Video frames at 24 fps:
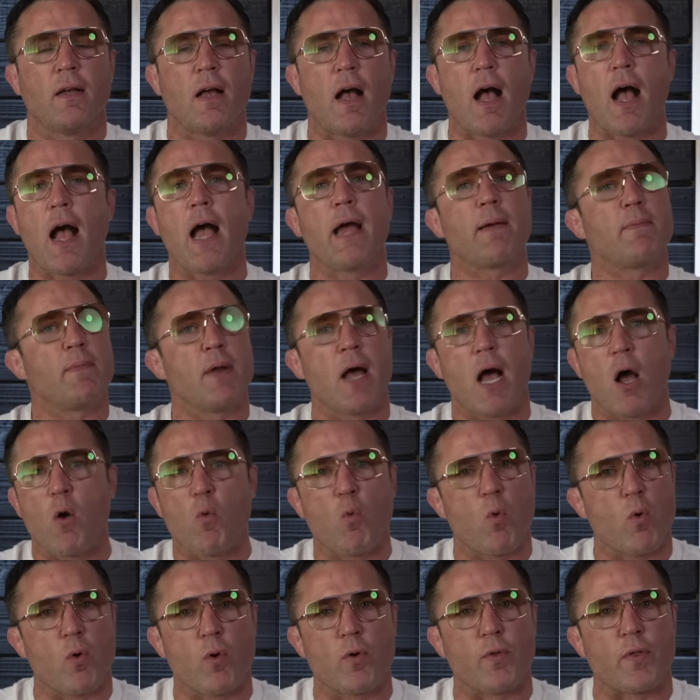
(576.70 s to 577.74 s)
I'm not
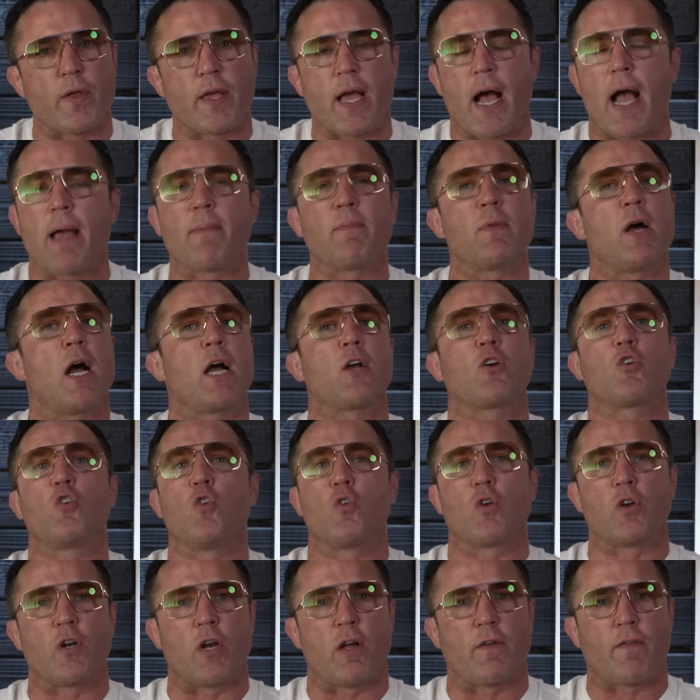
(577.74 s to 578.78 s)
worthy. I'm not
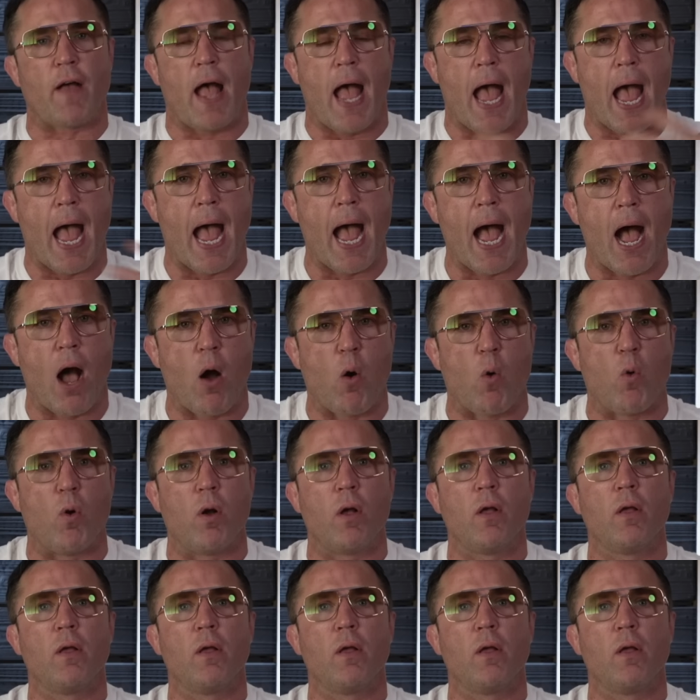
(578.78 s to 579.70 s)
good enough. How?